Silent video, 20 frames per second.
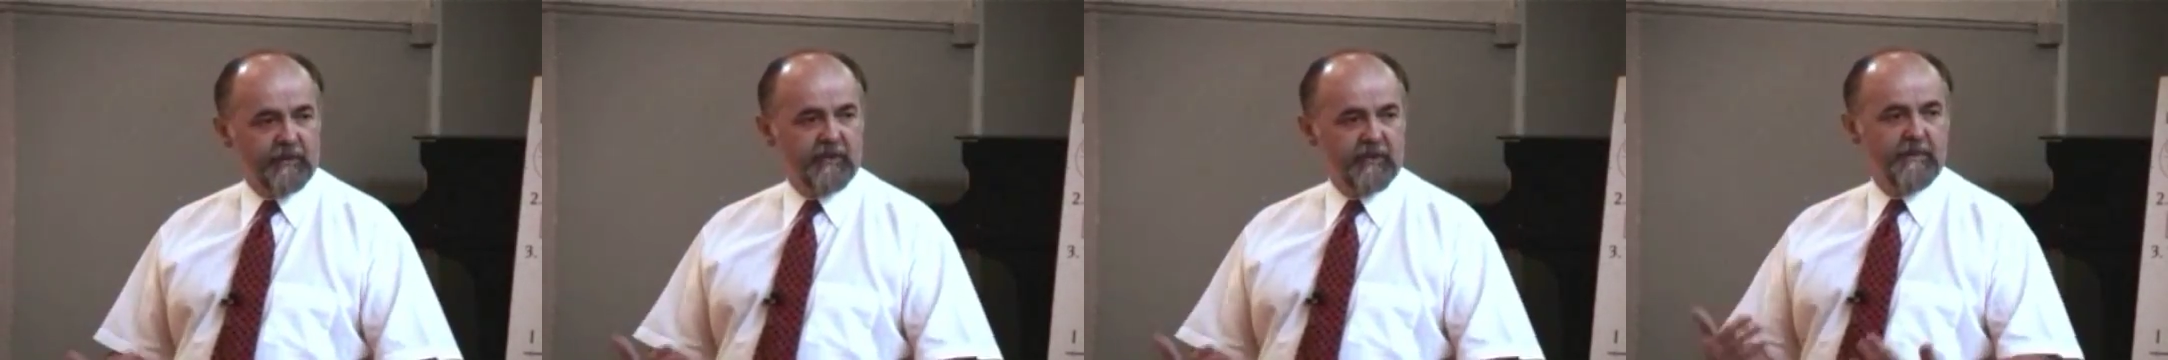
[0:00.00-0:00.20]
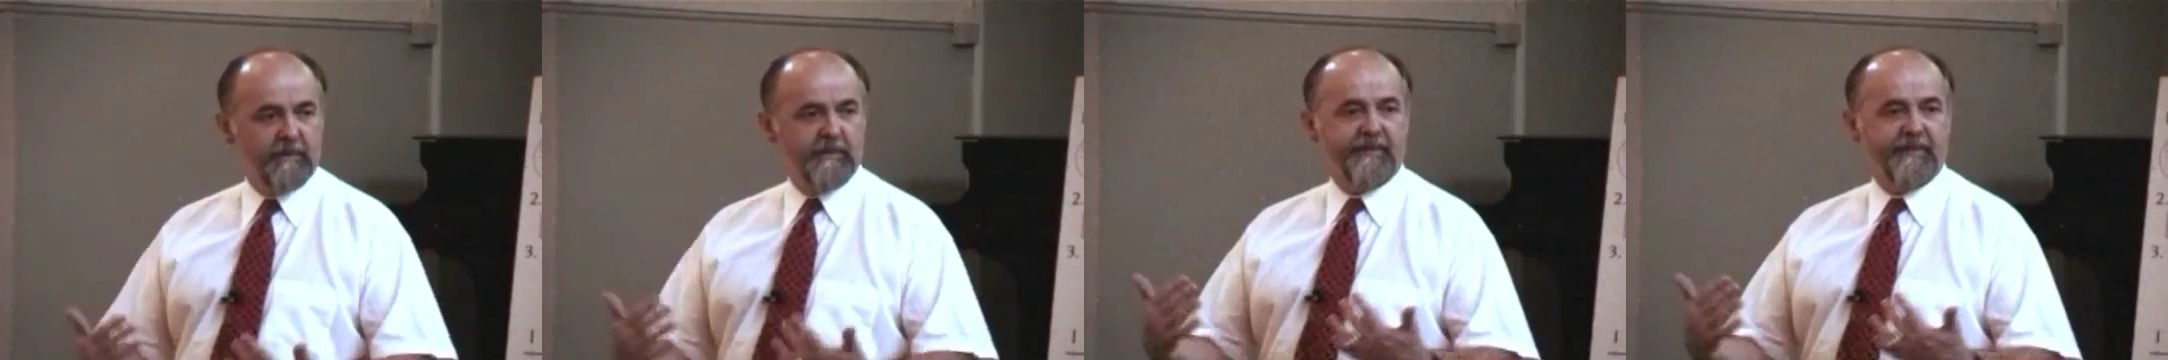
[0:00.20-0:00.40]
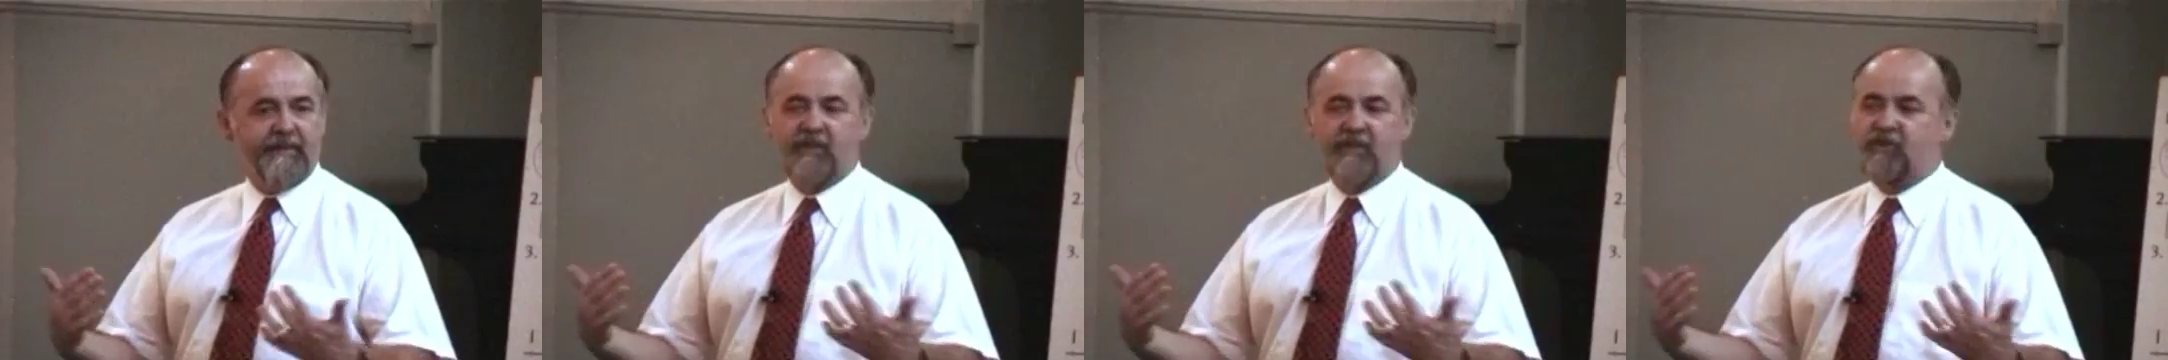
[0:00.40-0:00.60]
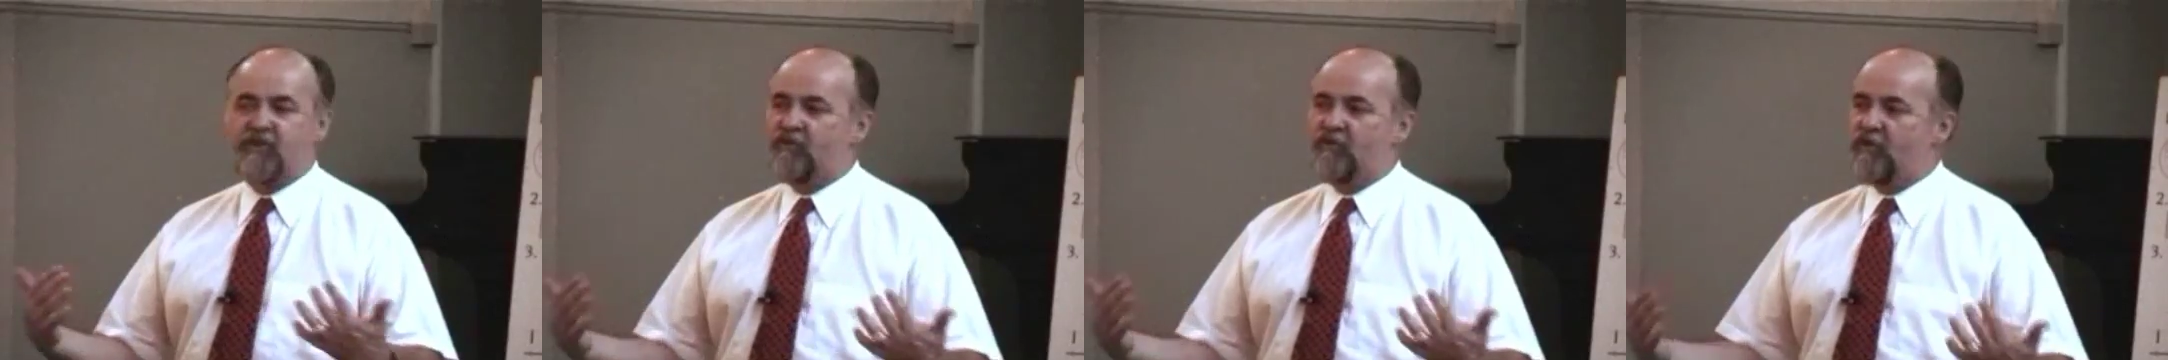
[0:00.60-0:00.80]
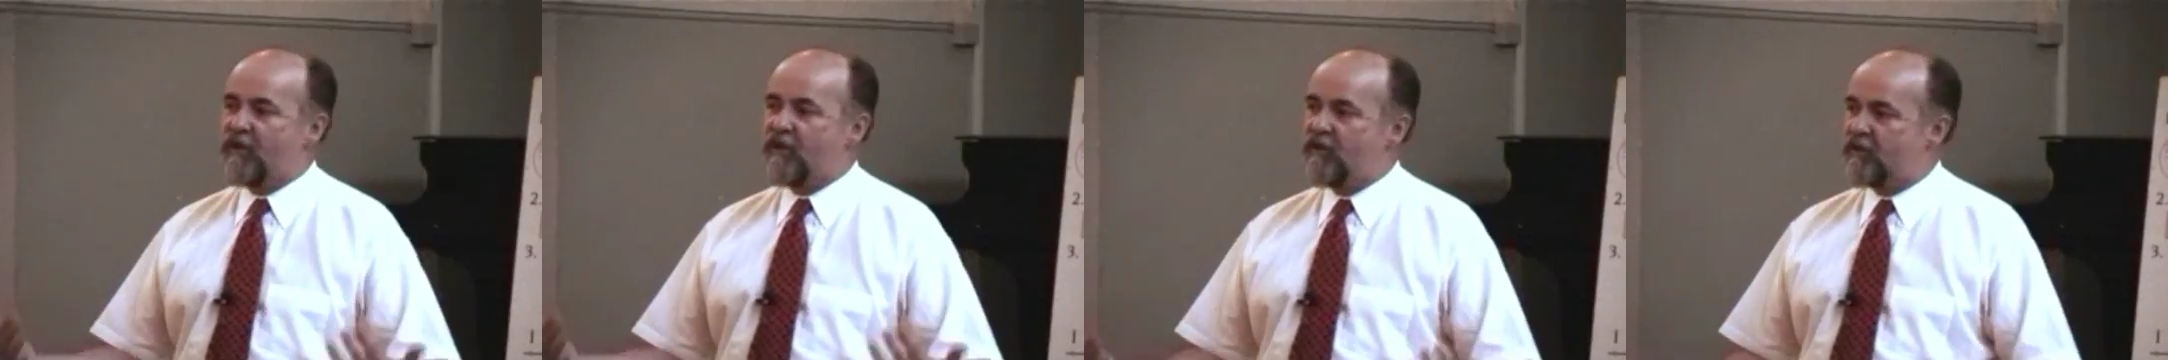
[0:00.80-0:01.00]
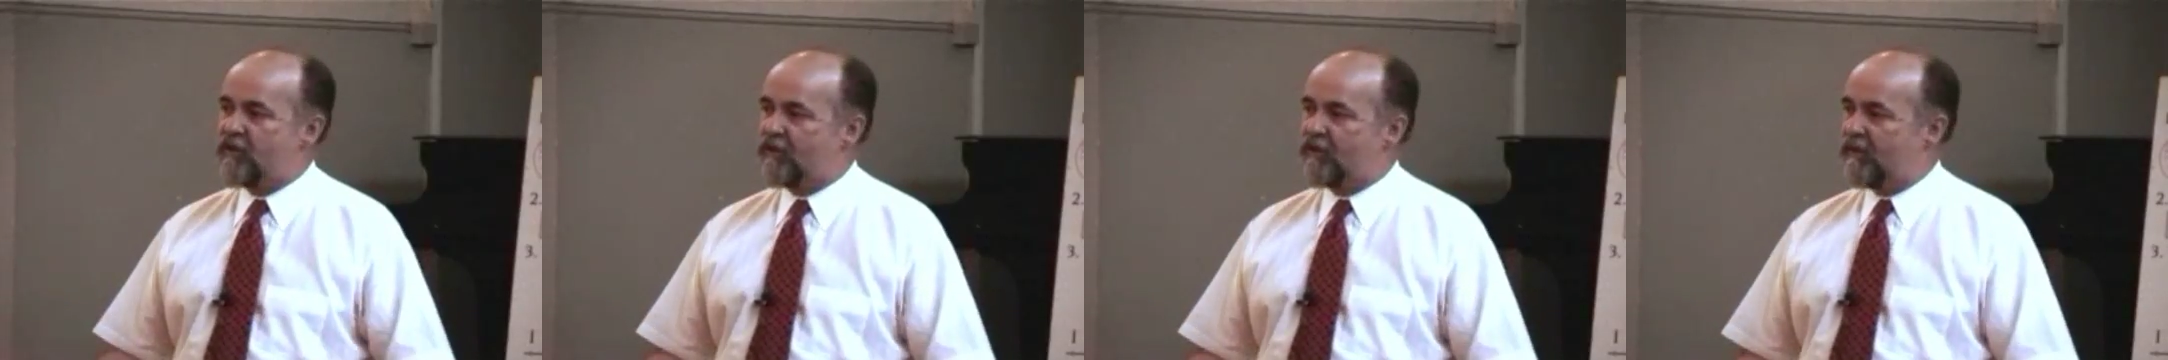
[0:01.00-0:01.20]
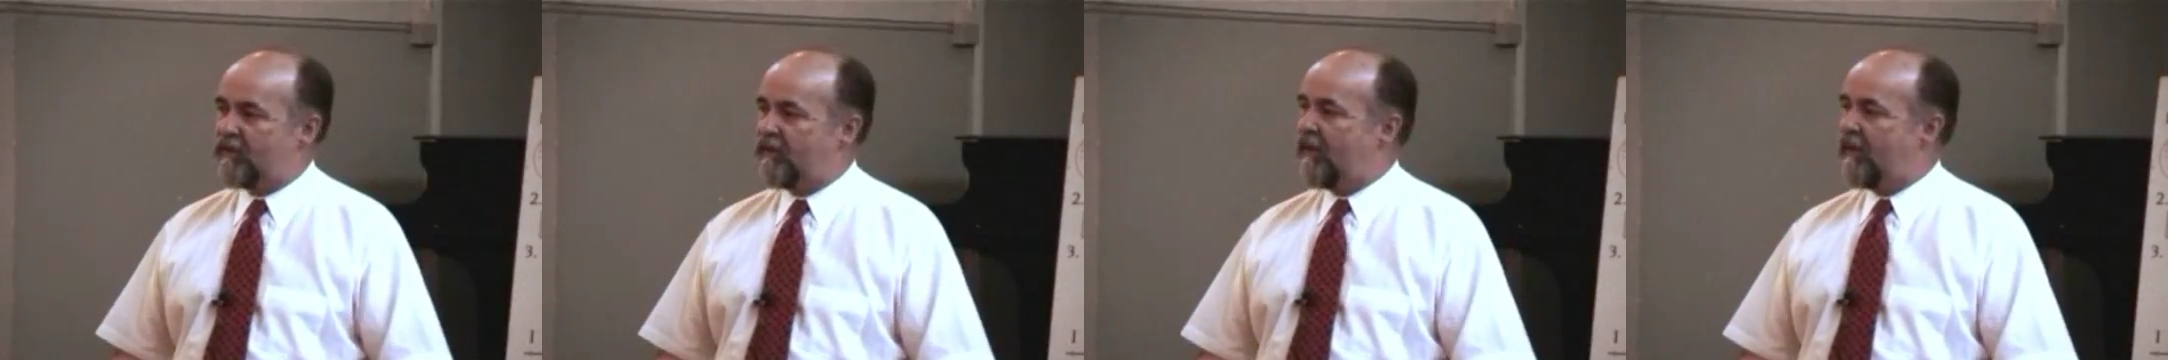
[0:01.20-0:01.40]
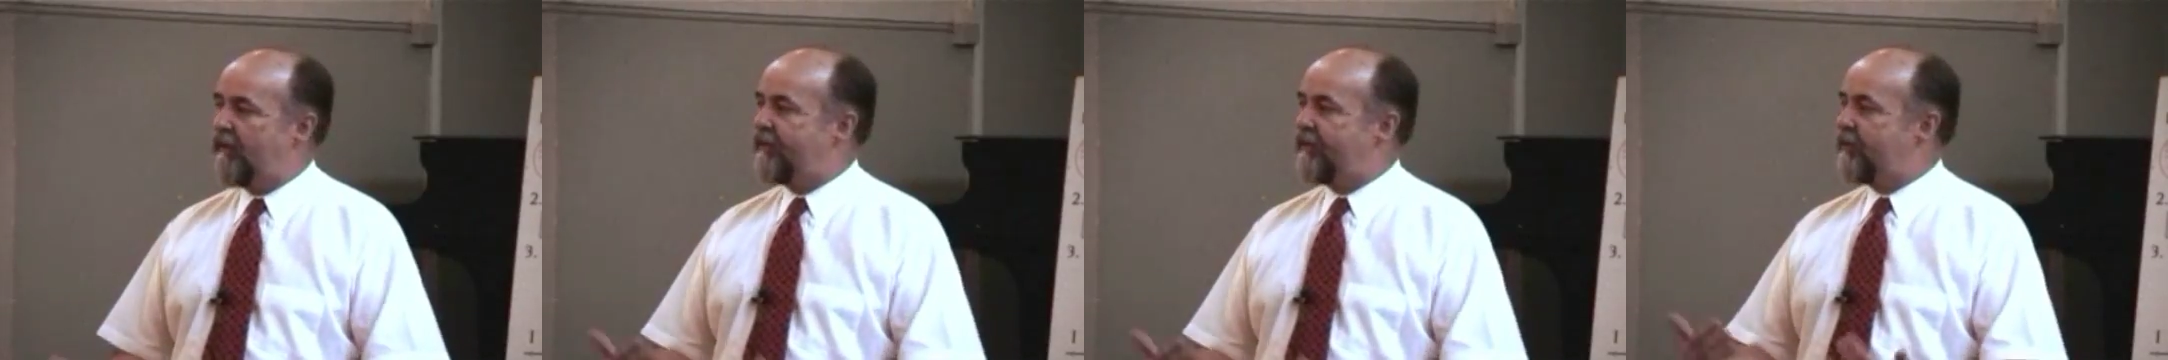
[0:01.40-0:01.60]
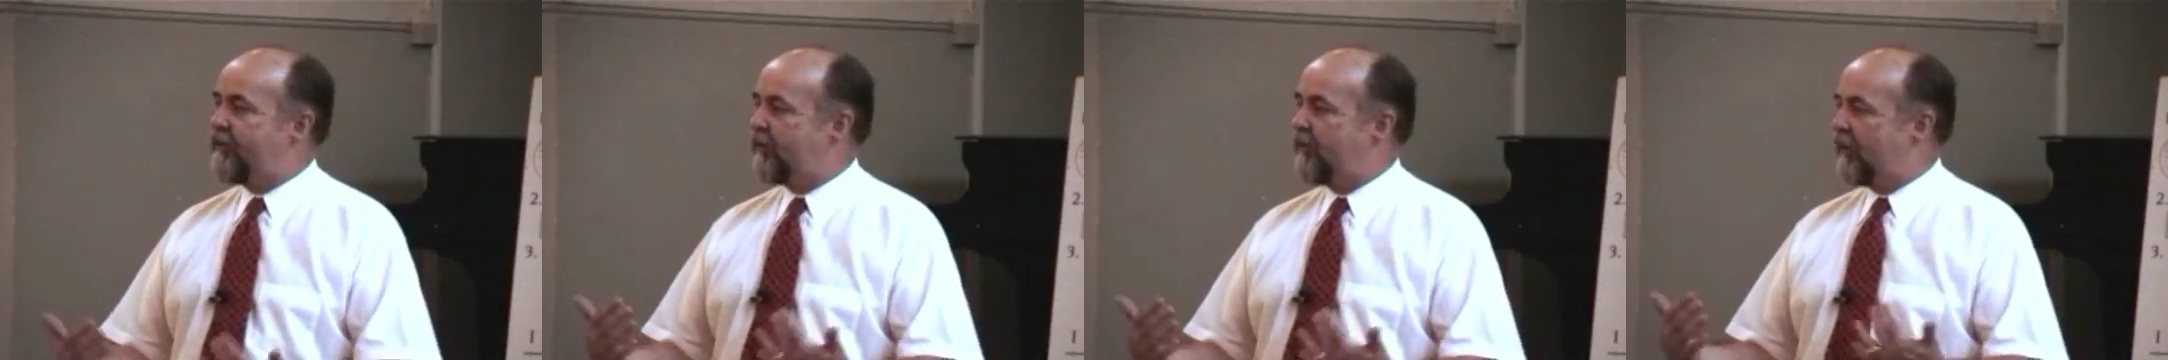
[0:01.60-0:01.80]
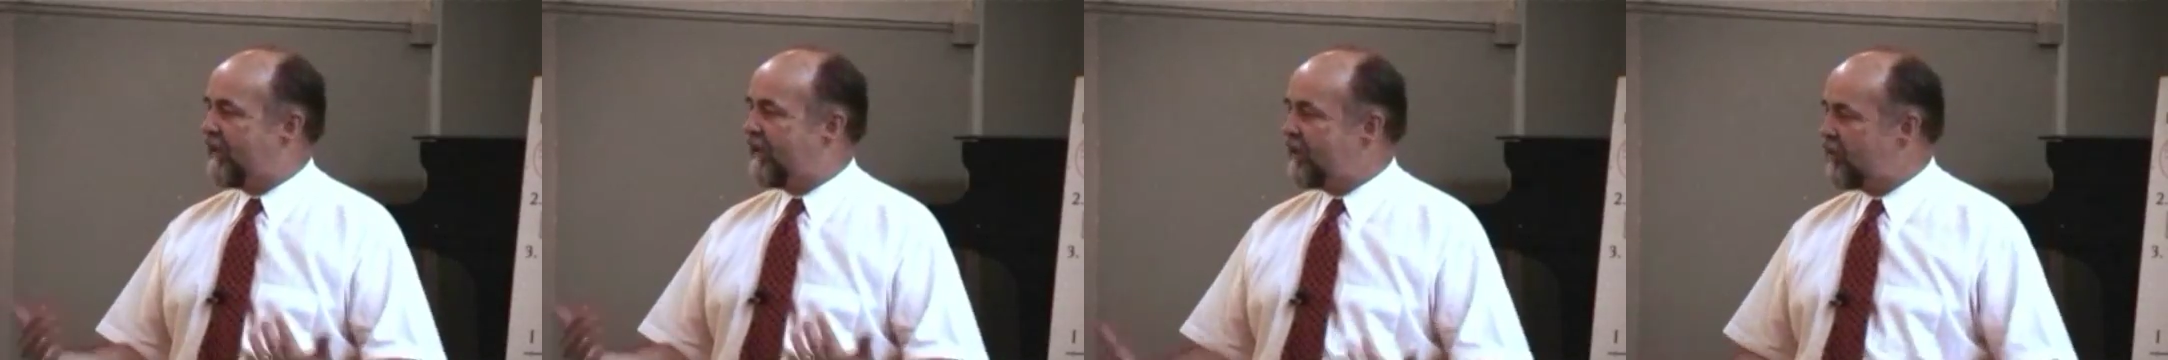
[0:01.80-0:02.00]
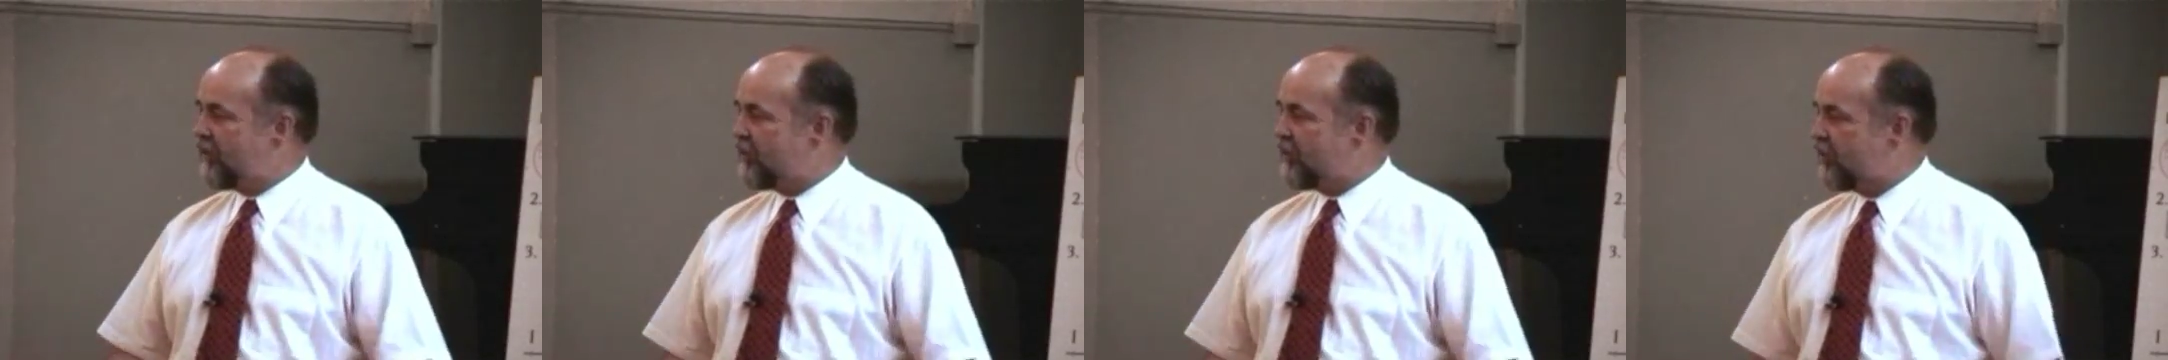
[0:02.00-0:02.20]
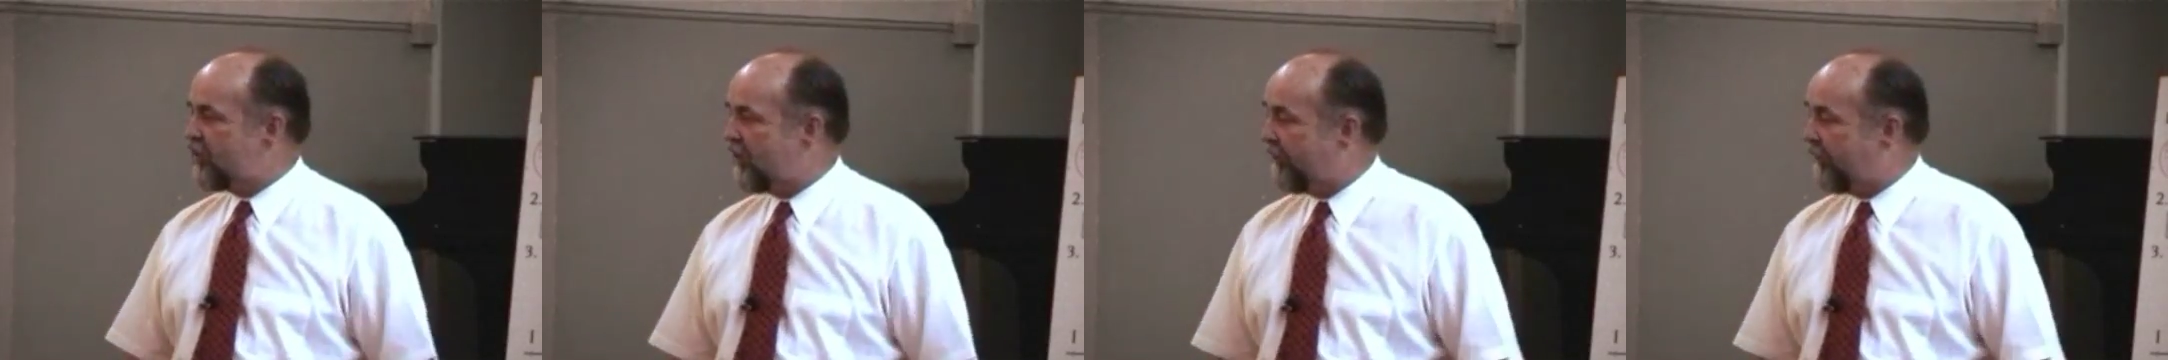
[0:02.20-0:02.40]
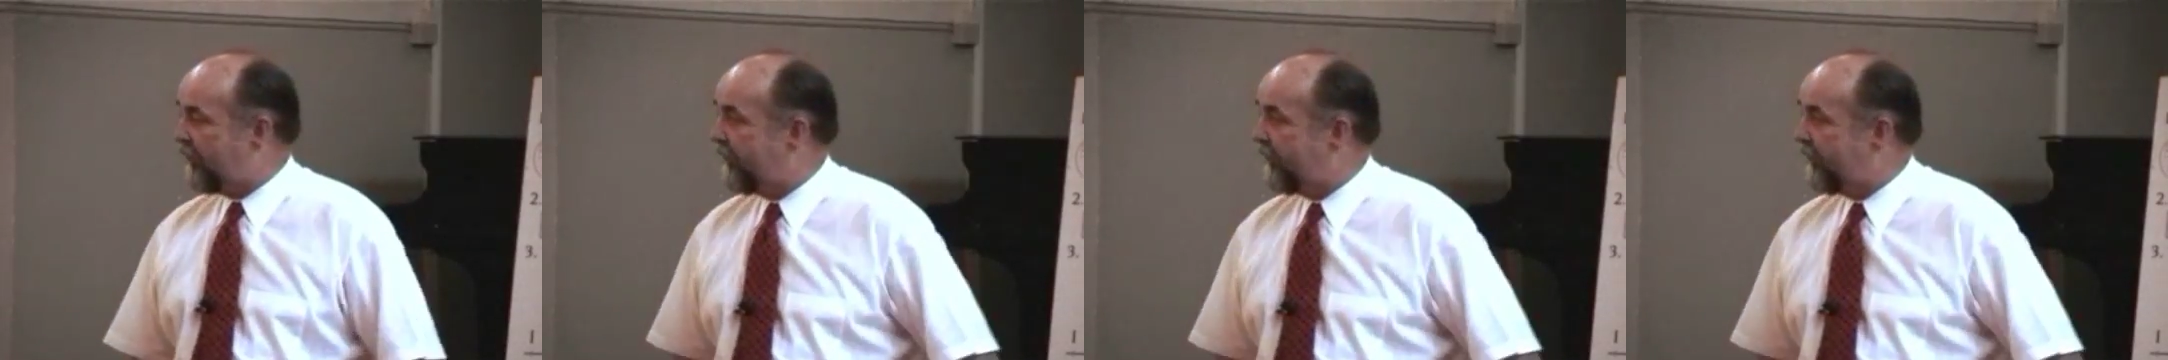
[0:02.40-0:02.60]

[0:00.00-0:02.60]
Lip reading: terms of the structure of the relationship.